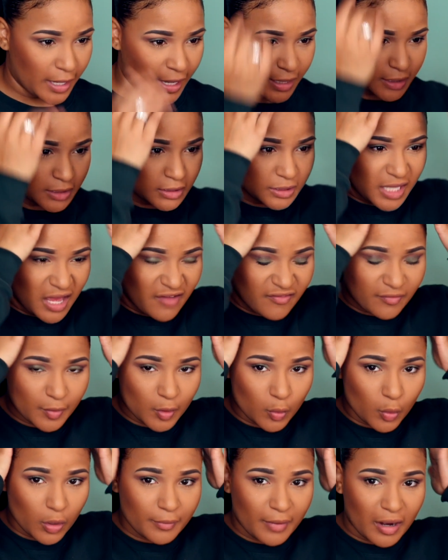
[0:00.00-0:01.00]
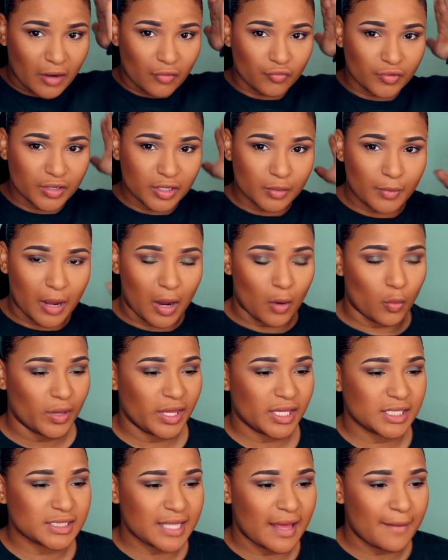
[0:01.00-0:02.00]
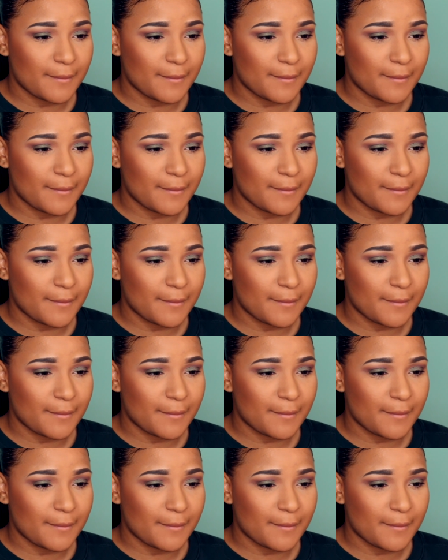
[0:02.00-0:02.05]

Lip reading: I actually haven't been wearing my wigs